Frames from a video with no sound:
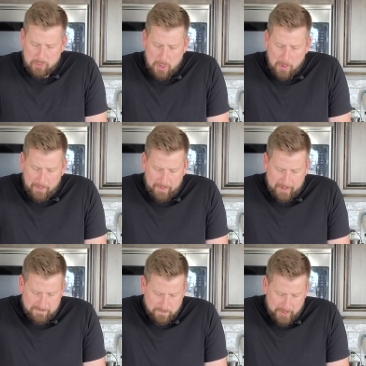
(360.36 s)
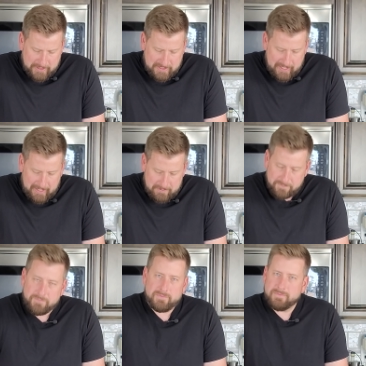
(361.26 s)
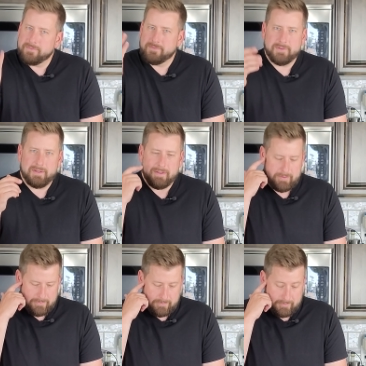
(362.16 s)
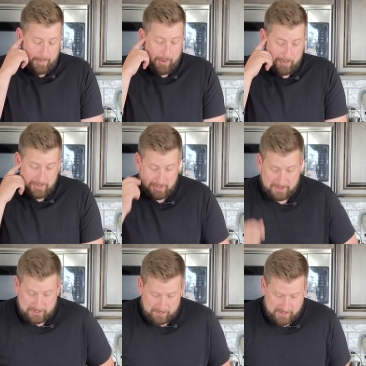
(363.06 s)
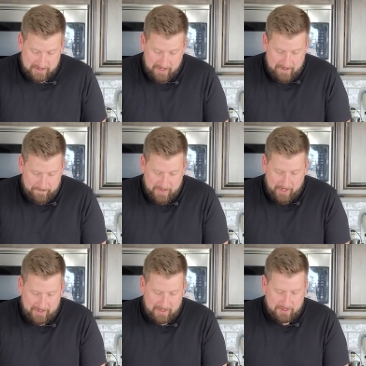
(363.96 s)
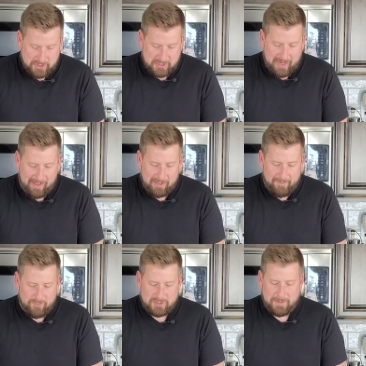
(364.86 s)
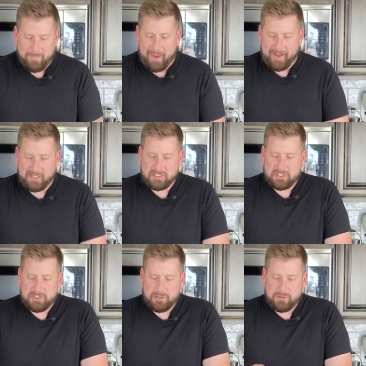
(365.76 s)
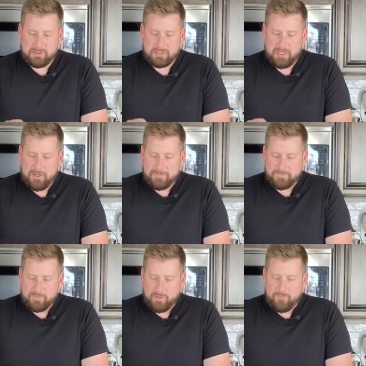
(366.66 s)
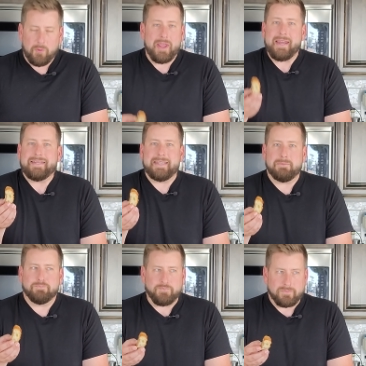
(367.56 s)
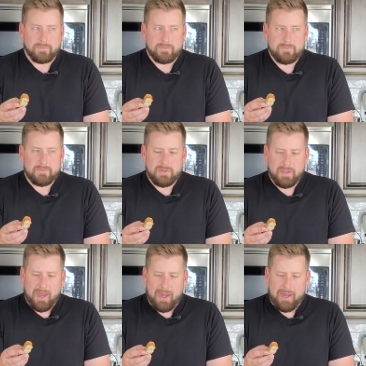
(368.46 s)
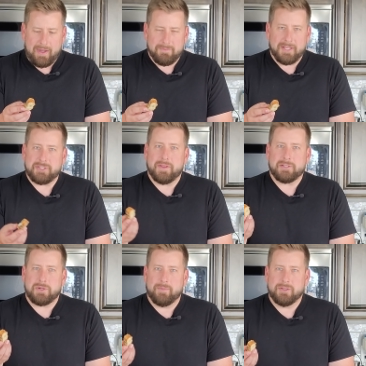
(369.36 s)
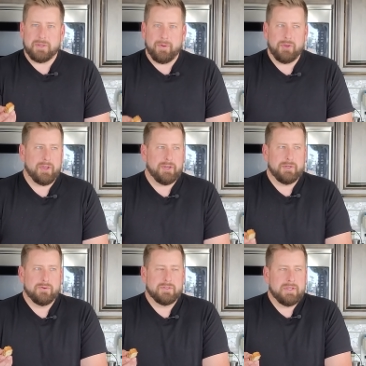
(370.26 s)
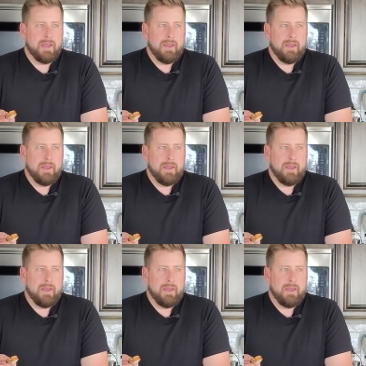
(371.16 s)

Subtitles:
throw in there, but I'm hungry, so let's do this. Now you can either just, I love using baguettes to use for any dip. And so that's what I'm using. But you could use